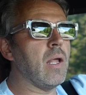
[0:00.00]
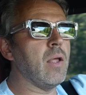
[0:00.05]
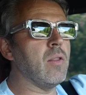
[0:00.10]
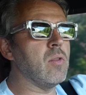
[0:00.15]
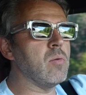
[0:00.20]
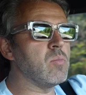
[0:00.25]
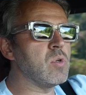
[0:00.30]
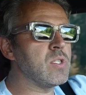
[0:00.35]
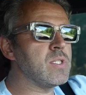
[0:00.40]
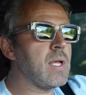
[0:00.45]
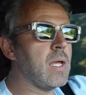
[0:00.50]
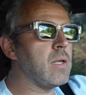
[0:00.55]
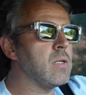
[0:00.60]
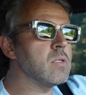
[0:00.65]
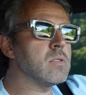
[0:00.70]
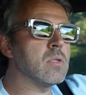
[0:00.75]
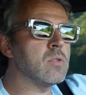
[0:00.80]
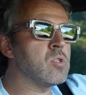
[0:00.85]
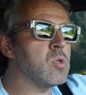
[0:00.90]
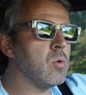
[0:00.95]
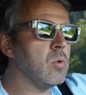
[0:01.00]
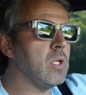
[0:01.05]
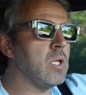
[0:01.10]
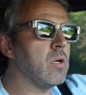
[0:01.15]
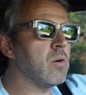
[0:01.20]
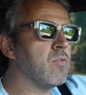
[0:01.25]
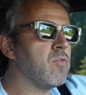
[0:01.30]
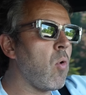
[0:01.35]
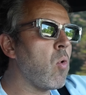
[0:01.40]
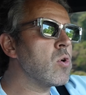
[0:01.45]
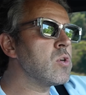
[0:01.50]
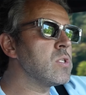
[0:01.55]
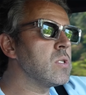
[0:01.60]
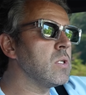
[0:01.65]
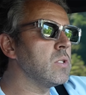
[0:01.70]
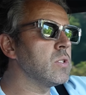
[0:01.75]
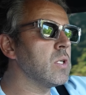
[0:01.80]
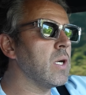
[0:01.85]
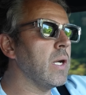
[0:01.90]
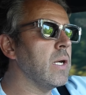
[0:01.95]
in the Mercedes, the 2-liter
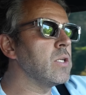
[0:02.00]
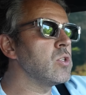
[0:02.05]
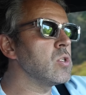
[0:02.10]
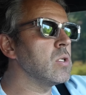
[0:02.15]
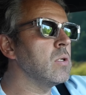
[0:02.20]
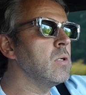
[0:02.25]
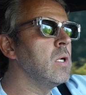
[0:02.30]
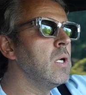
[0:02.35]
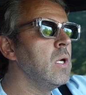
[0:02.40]
4-cylinder engine.